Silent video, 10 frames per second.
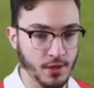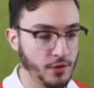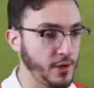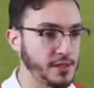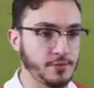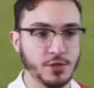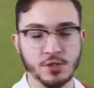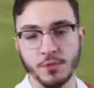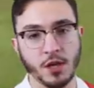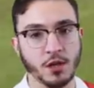Otherwise, I'm
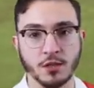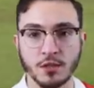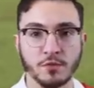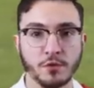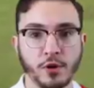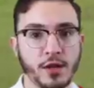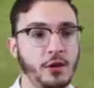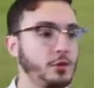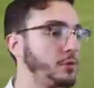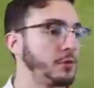just speaking into the void
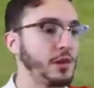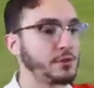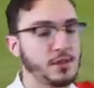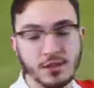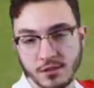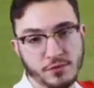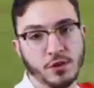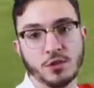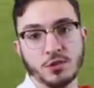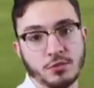now and no one will ever see this
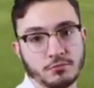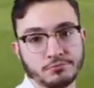footage.